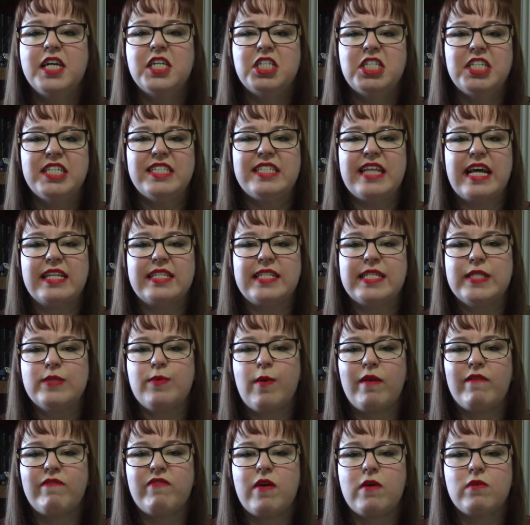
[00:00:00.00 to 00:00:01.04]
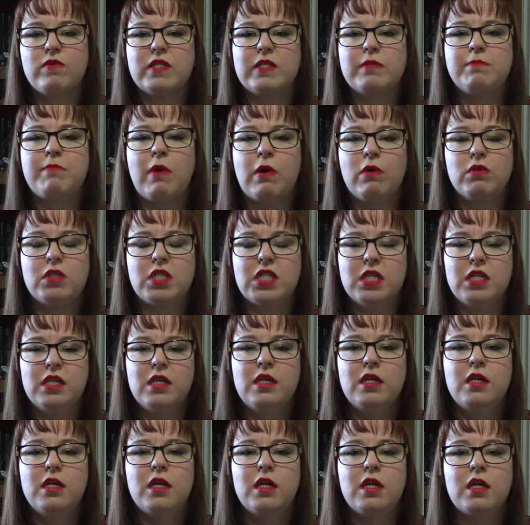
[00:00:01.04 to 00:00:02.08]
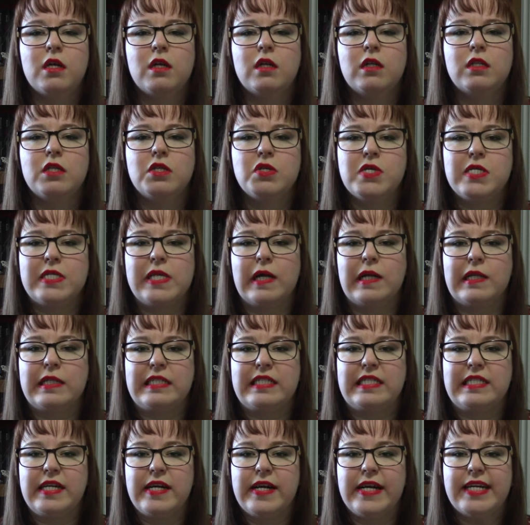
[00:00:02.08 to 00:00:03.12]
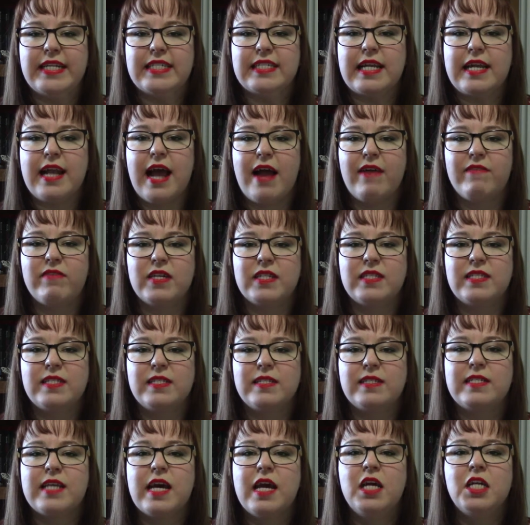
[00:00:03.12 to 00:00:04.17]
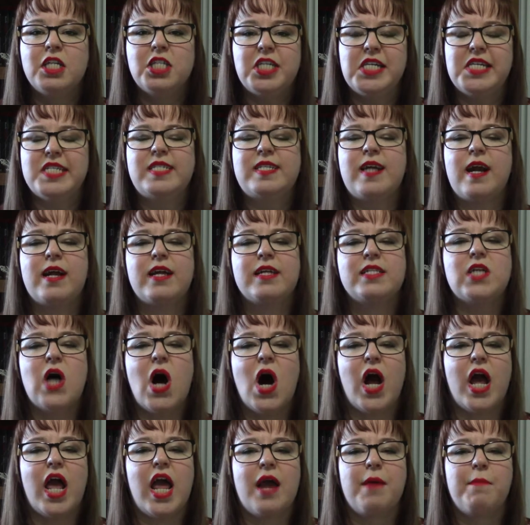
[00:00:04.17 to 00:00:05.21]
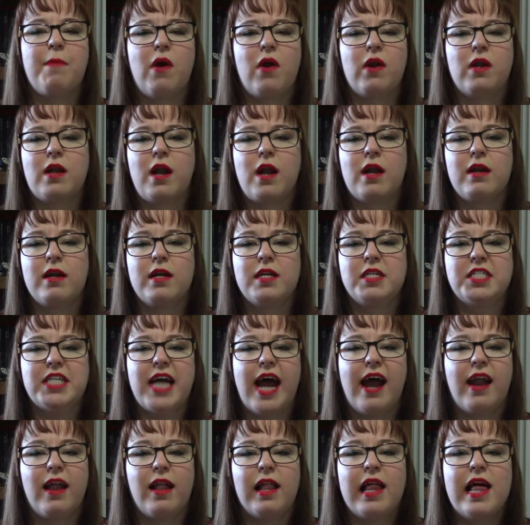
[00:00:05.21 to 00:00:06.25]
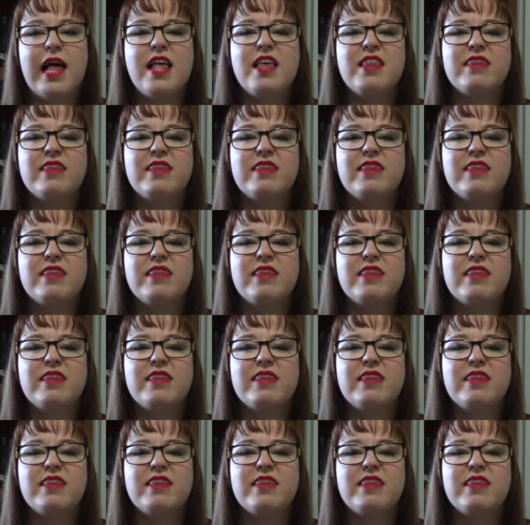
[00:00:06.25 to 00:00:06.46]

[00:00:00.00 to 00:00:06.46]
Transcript: She says it's one of those emotional new adult series, and ever since she started talking about it on her channel,